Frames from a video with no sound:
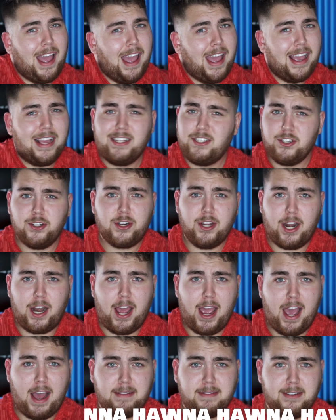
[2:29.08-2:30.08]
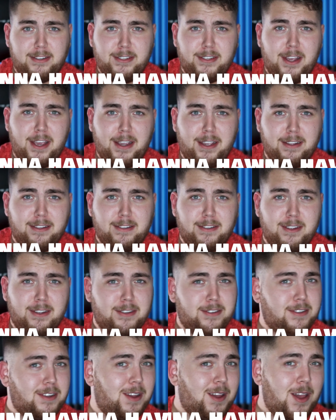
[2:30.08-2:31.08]
is you're gonna have to stay
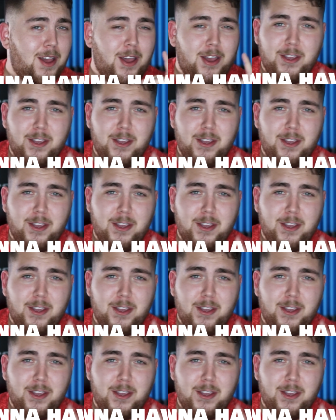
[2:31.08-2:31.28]
consistent.